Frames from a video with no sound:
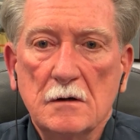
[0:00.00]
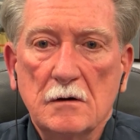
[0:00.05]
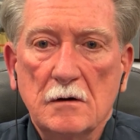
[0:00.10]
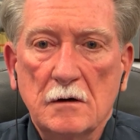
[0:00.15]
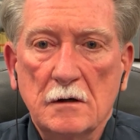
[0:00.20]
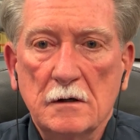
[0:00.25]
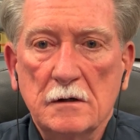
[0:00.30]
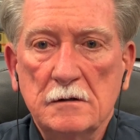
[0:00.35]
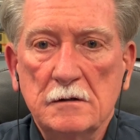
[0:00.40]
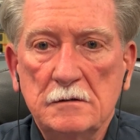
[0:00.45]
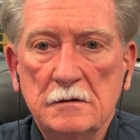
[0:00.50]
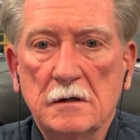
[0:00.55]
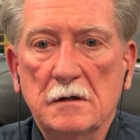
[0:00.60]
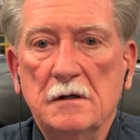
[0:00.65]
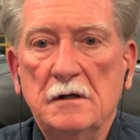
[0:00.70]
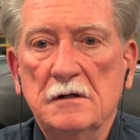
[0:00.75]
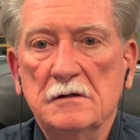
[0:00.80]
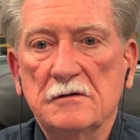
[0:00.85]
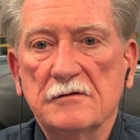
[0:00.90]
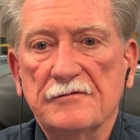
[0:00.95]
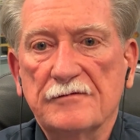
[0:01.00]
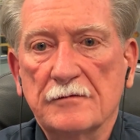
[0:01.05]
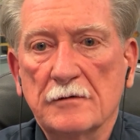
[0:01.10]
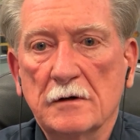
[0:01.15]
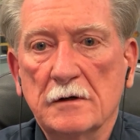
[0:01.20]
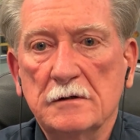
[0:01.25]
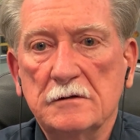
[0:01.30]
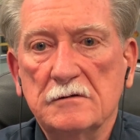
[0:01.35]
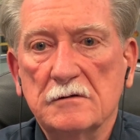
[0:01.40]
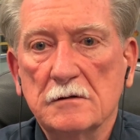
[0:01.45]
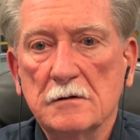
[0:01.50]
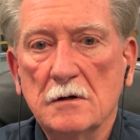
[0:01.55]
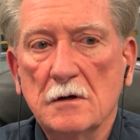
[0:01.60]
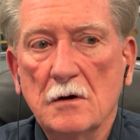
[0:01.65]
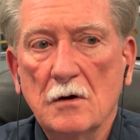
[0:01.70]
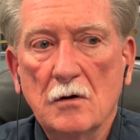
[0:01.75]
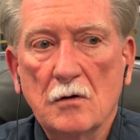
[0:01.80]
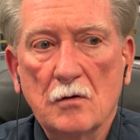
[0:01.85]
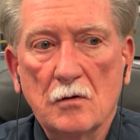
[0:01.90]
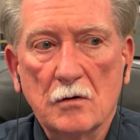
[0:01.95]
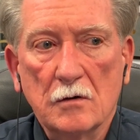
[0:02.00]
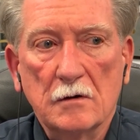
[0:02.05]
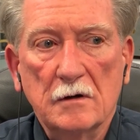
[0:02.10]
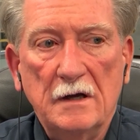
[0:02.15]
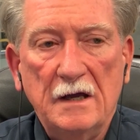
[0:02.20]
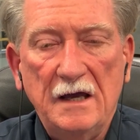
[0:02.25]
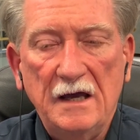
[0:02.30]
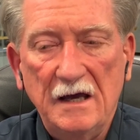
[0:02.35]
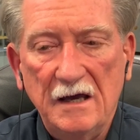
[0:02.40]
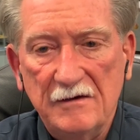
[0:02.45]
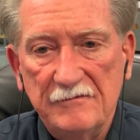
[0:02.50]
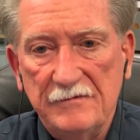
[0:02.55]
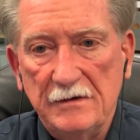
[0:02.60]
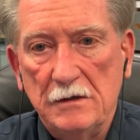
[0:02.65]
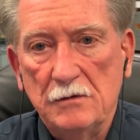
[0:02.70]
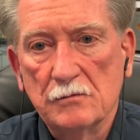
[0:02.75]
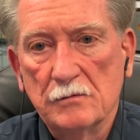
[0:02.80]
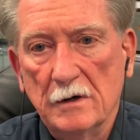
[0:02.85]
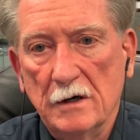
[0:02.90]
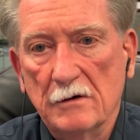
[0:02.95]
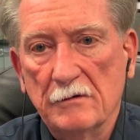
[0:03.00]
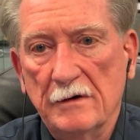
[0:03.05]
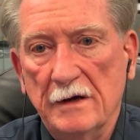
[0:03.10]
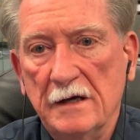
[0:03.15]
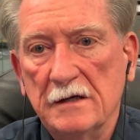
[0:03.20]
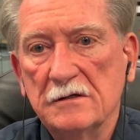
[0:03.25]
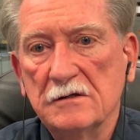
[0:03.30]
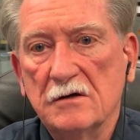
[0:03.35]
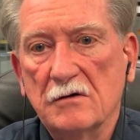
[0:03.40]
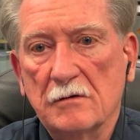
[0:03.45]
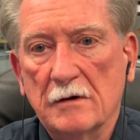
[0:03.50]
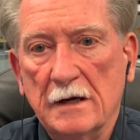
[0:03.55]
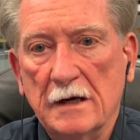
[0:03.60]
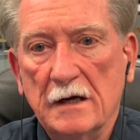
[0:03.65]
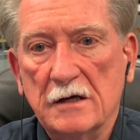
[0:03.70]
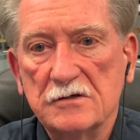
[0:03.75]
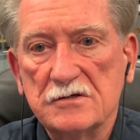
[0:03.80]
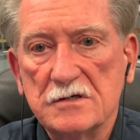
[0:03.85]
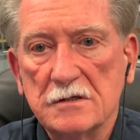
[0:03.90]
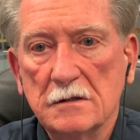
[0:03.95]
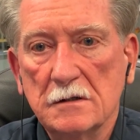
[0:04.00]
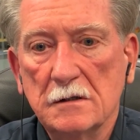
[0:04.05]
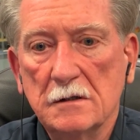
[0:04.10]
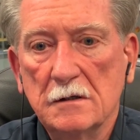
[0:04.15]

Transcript: on uh, in the front or a heavy rear end crash